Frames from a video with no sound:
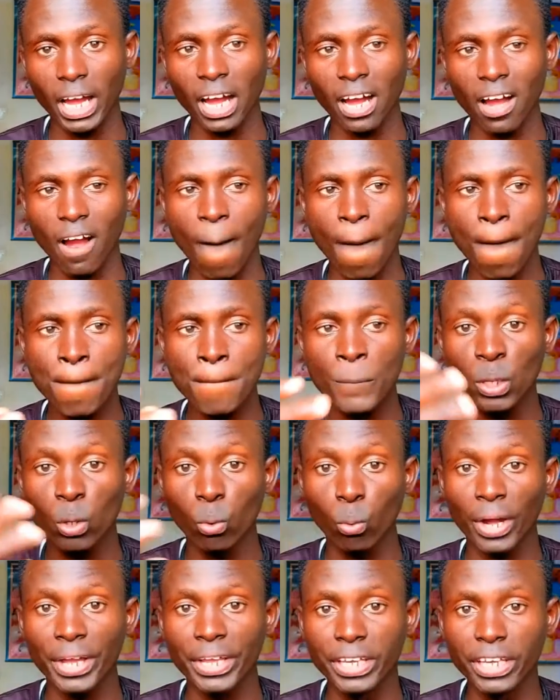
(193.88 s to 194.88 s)
her
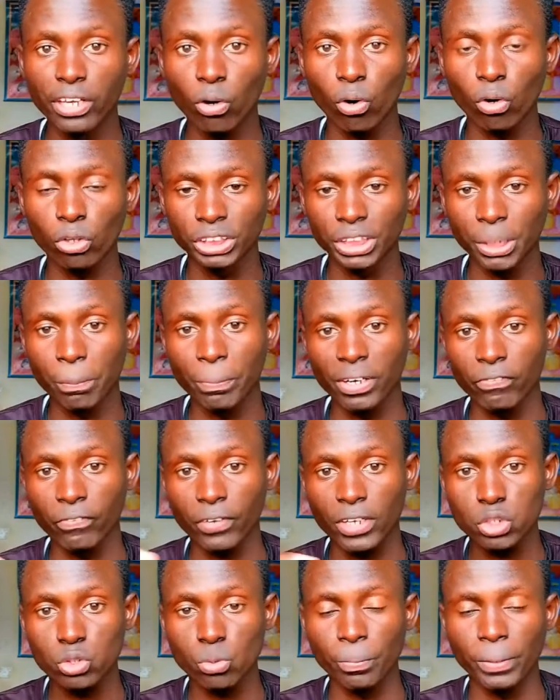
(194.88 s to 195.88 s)
why he or she
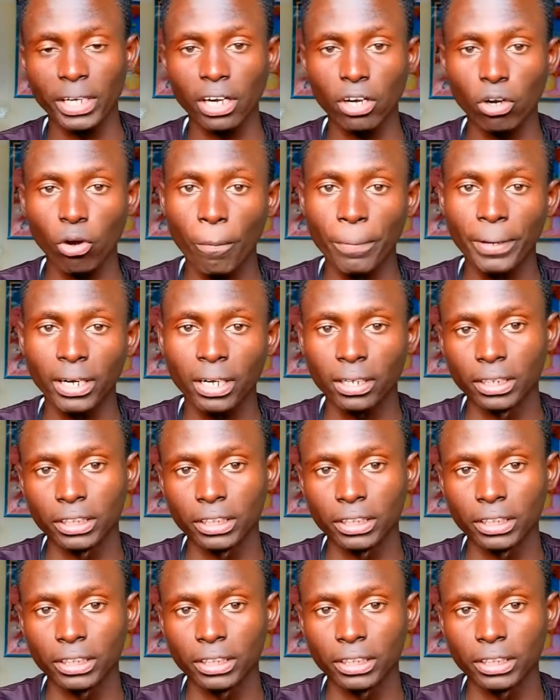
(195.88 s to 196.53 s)
prefers to be in an open